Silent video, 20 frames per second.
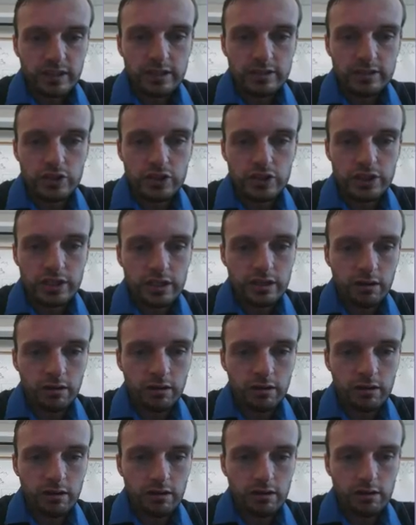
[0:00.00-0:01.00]

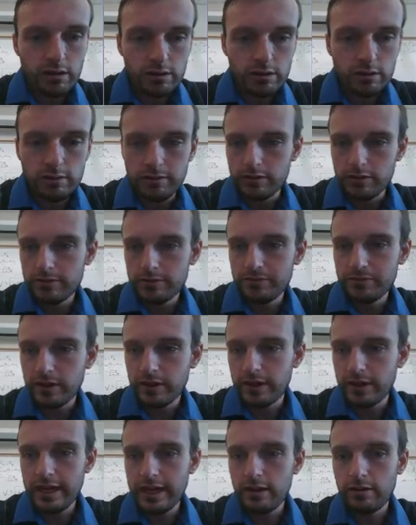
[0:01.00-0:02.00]
gr over,
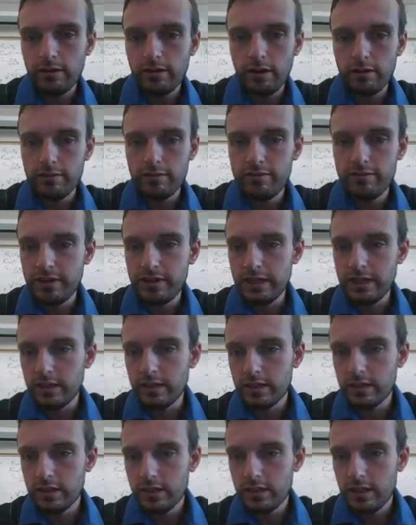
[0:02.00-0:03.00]
all right, now our
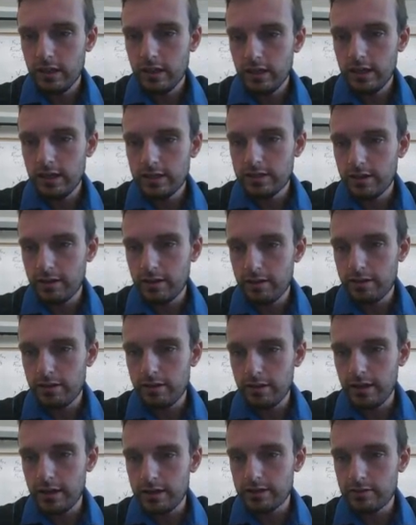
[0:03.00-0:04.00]
v is
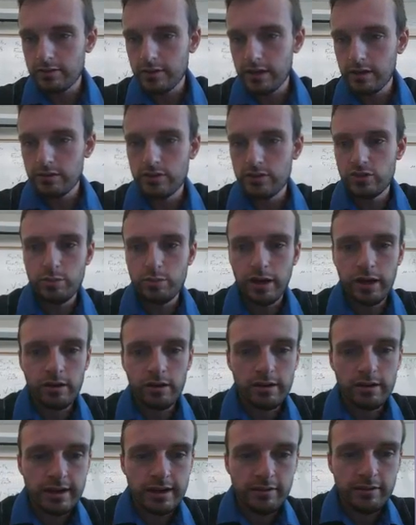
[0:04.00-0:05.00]
this right here, 2 pi
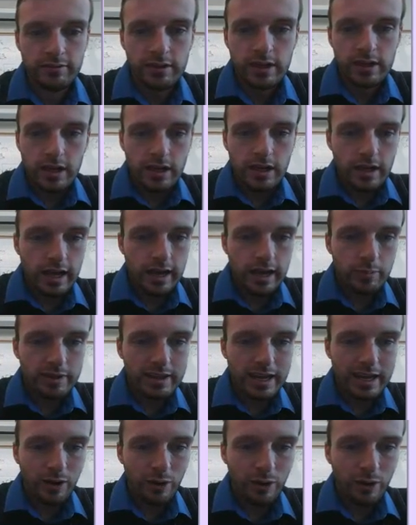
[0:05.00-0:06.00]
r f.
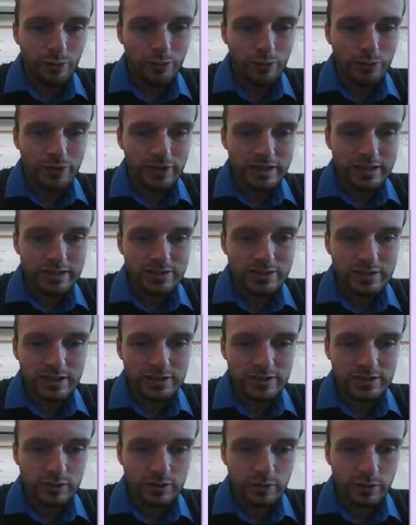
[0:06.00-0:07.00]
But that whole thing is
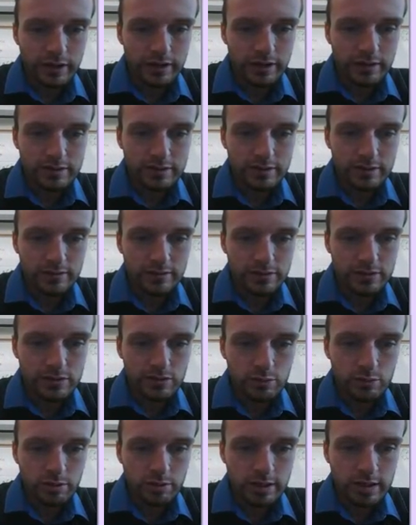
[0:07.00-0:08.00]
squared. So
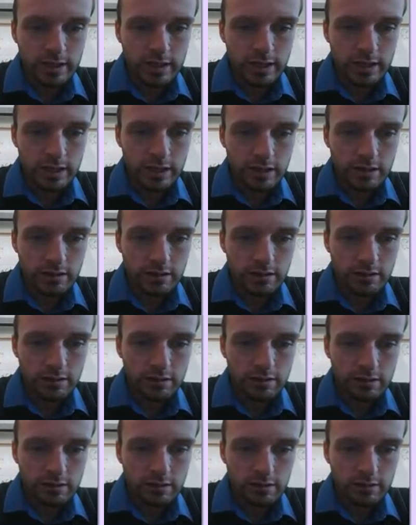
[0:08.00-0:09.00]
2 pi
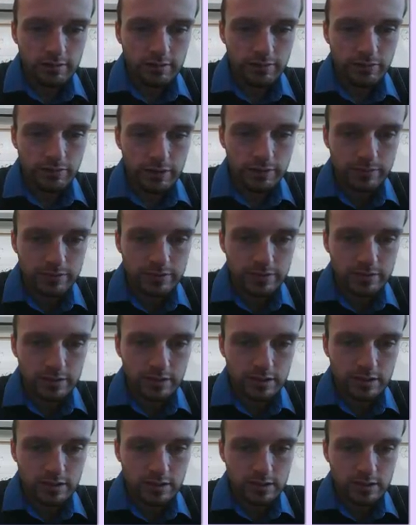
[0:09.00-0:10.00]
r
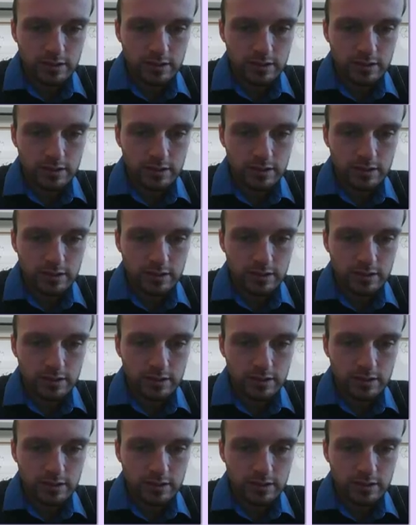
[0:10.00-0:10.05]
frequency